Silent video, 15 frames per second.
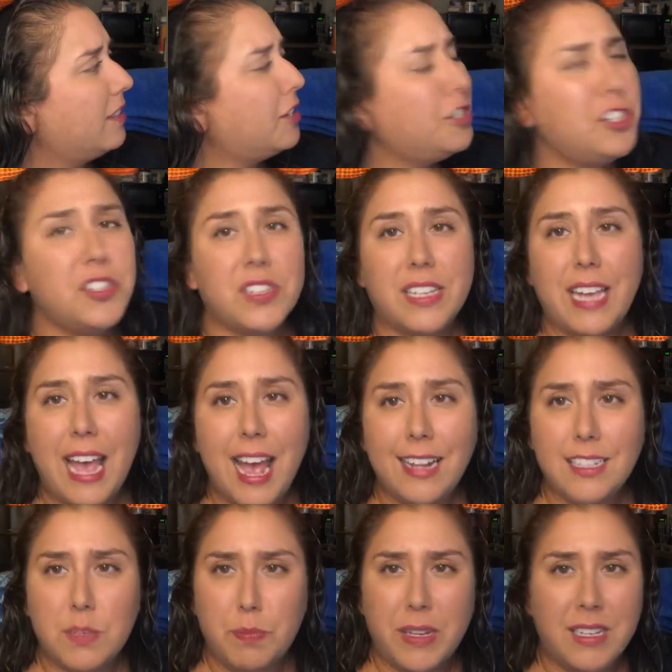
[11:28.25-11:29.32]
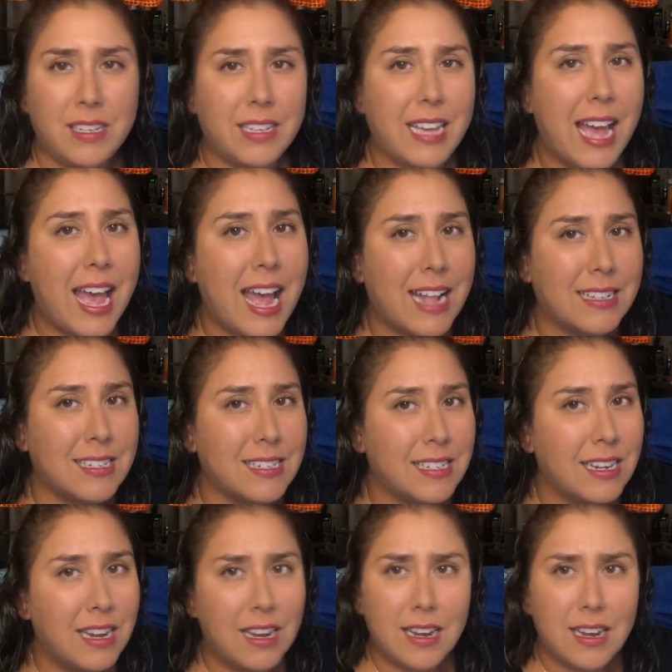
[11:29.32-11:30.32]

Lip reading: they're just cats being cats.